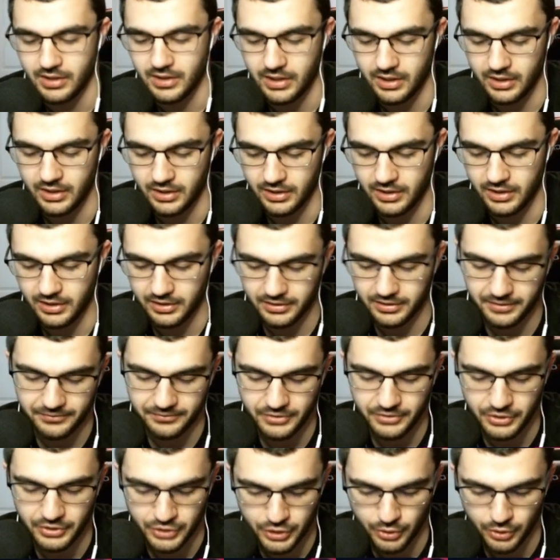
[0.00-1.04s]
I'll give you
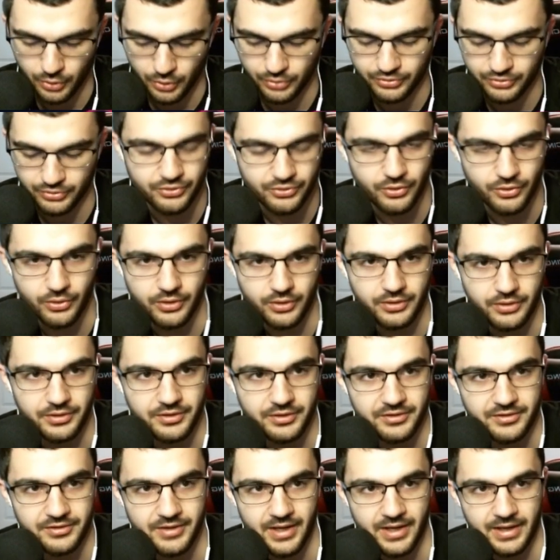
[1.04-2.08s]
the short story of
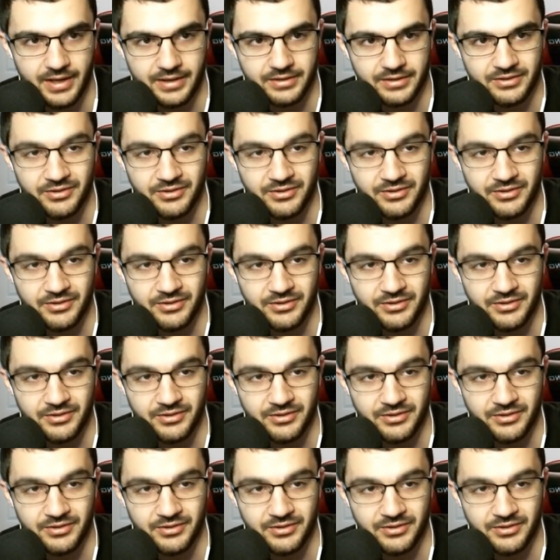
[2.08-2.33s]
this deck.